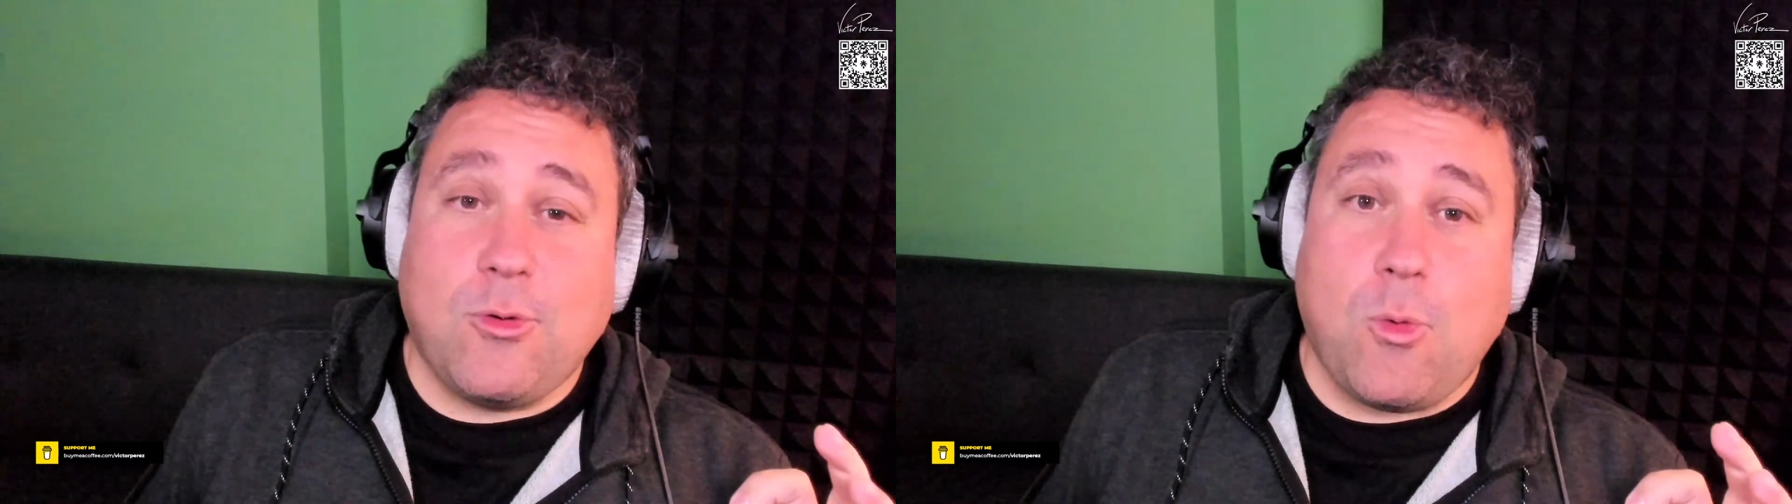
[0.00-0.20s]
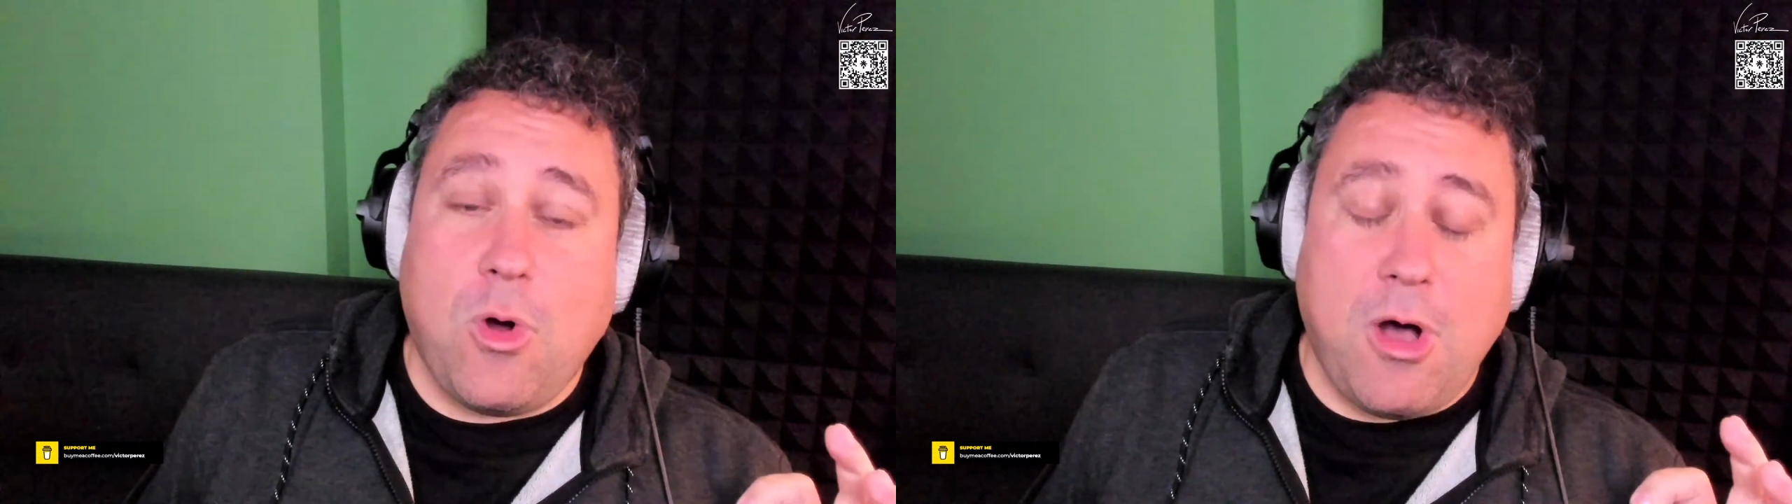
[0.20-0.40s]

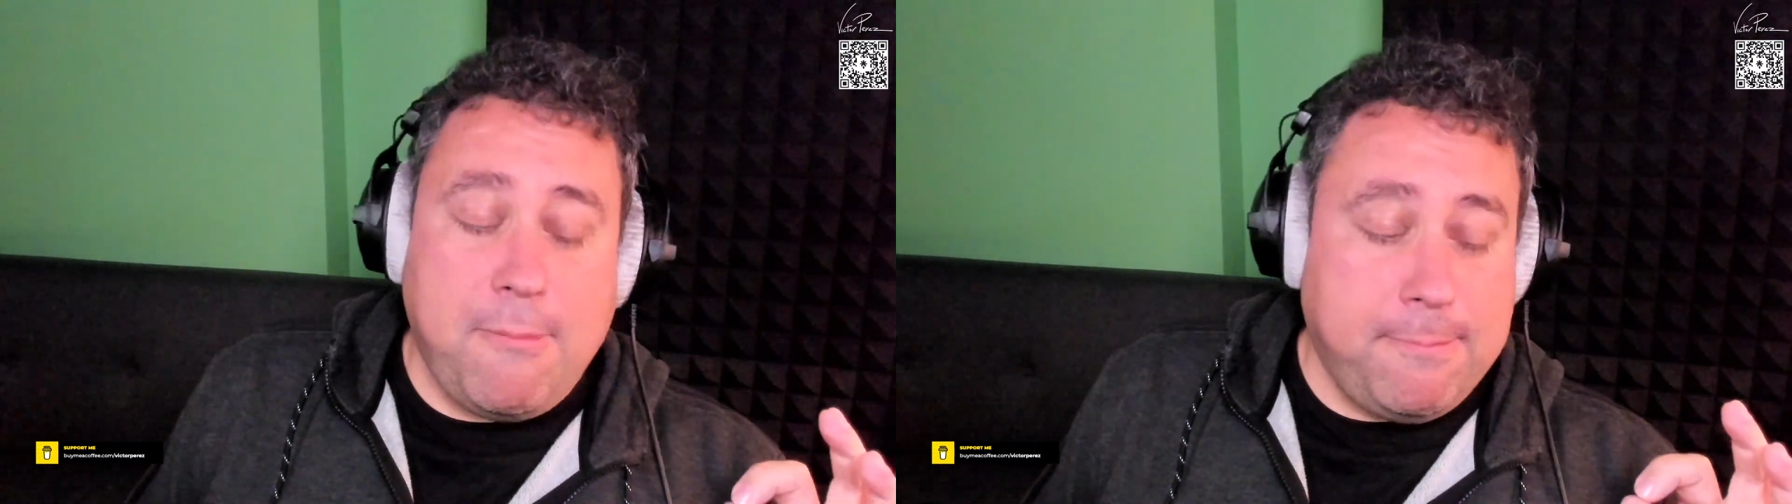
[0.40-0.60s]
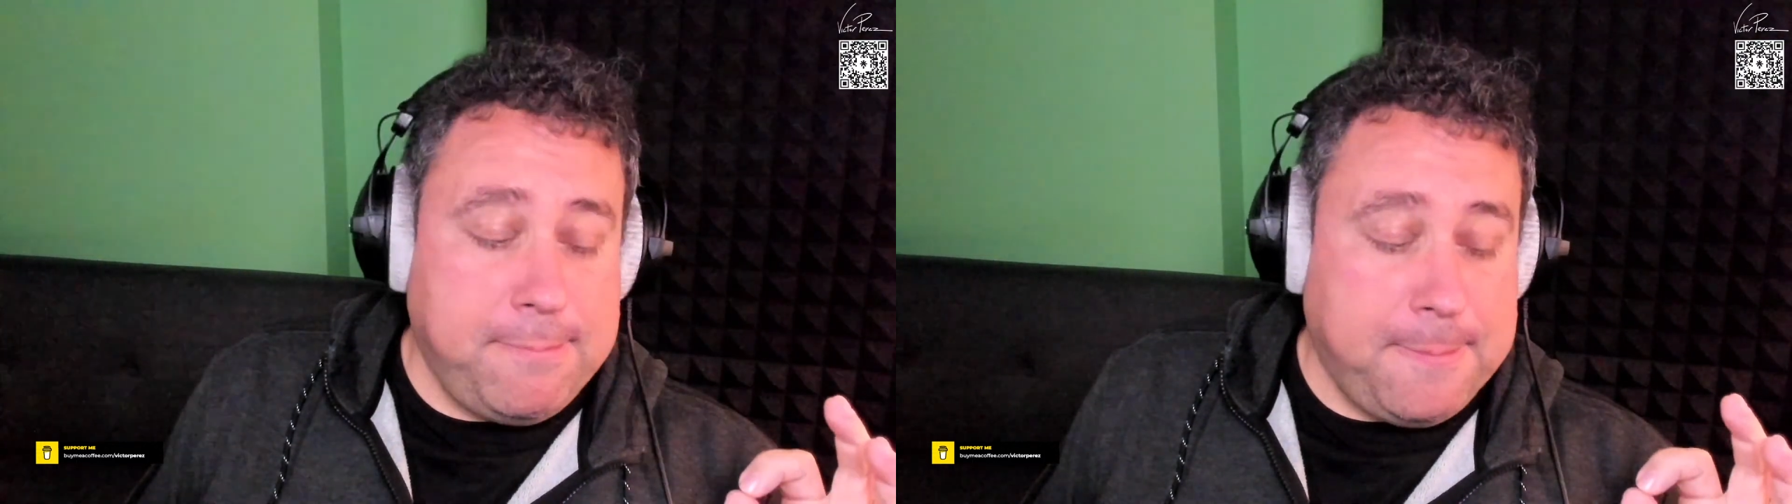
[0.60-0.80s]

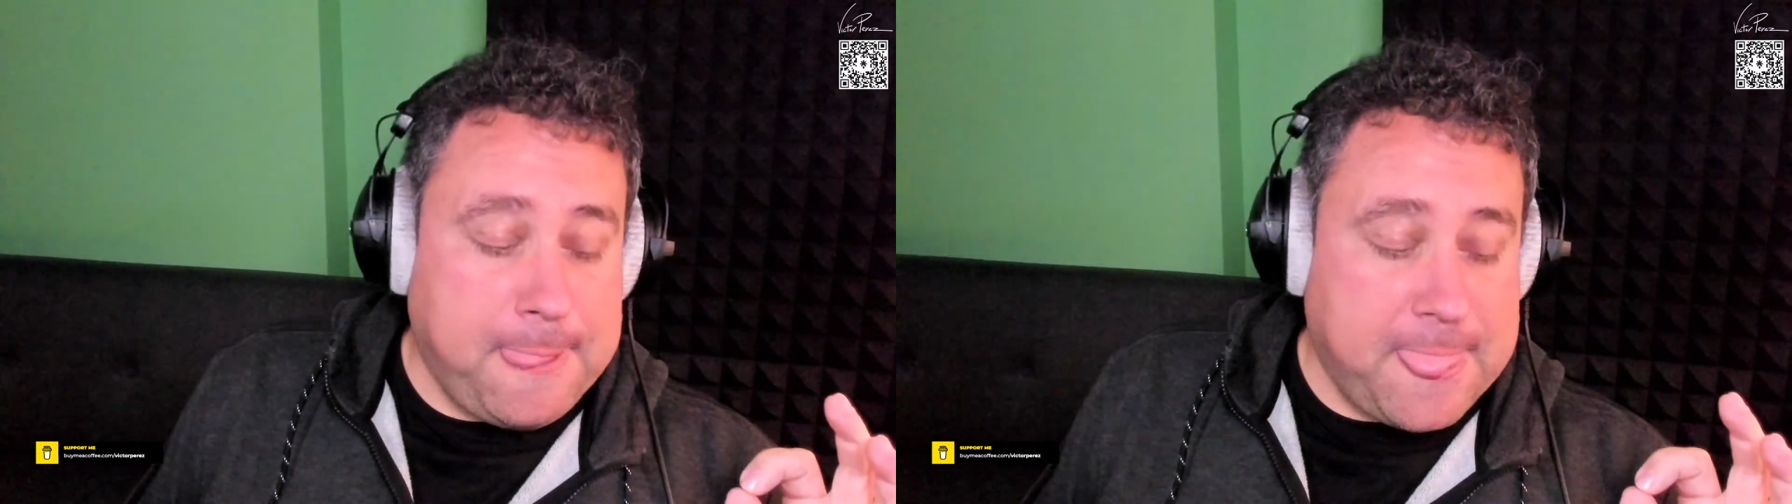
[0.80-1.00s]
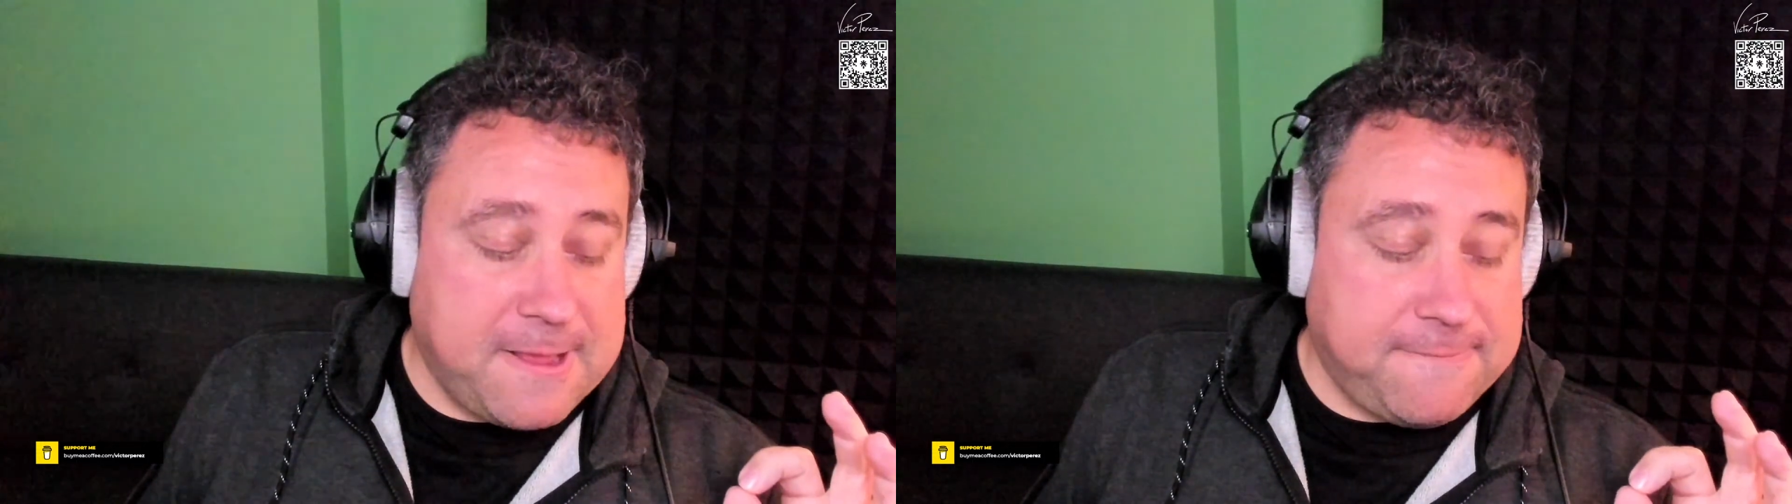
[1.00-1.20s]

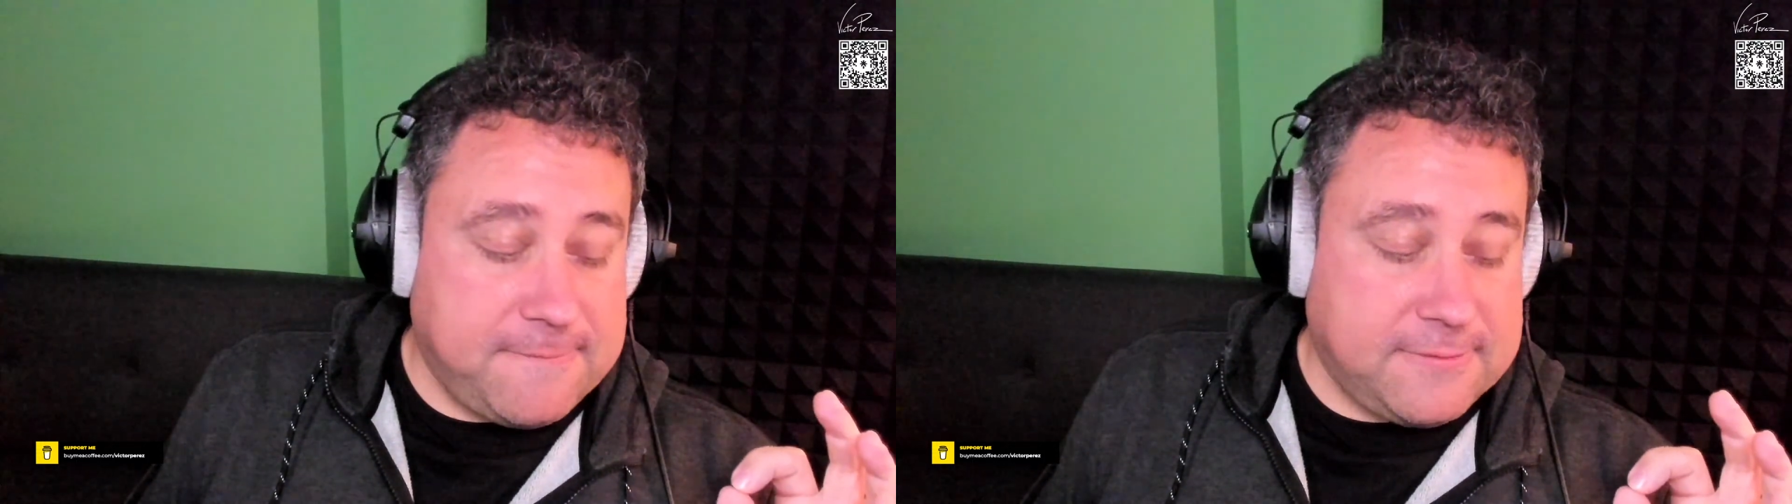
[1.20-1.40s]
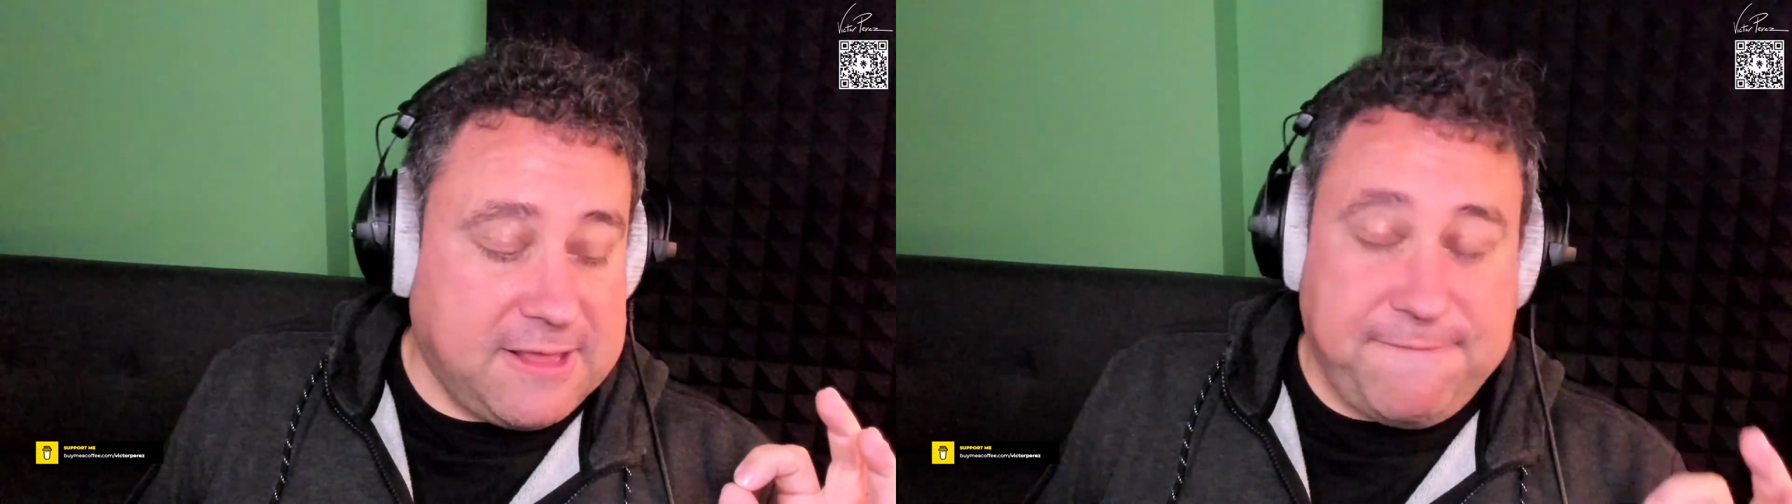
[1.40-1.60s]
the